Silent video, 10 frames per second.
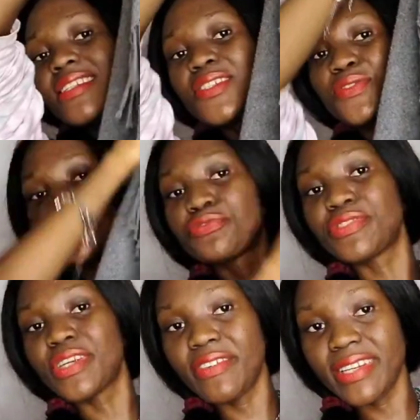is very
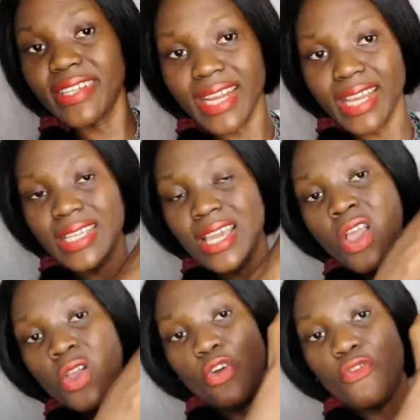nice
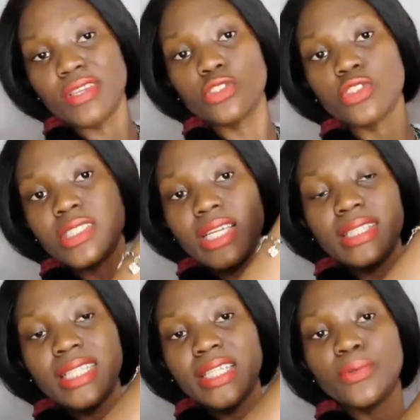conversation starter. I
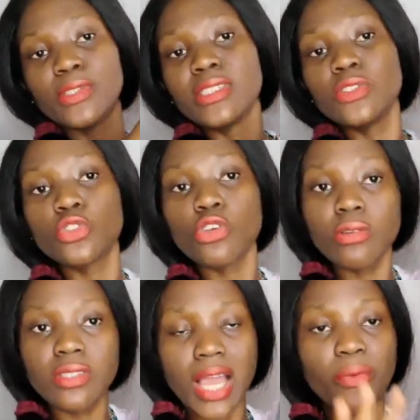
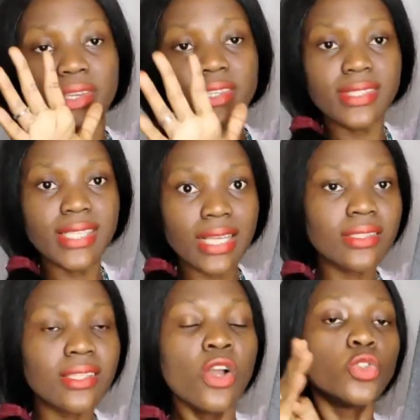will insert
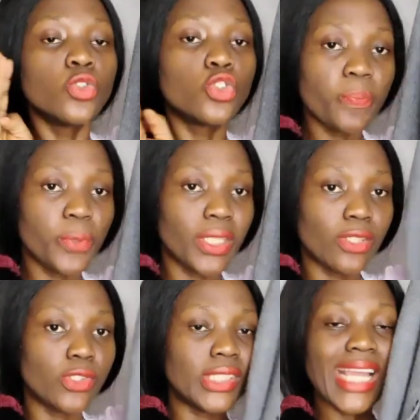something that you see
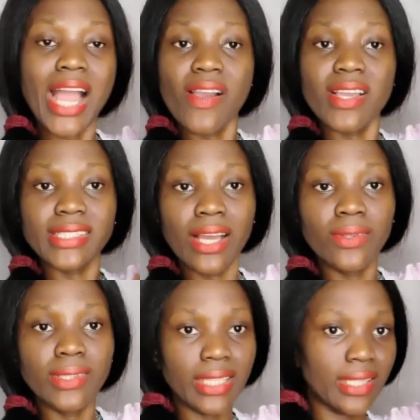how I style
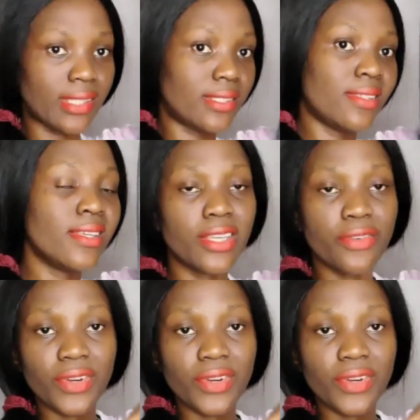this several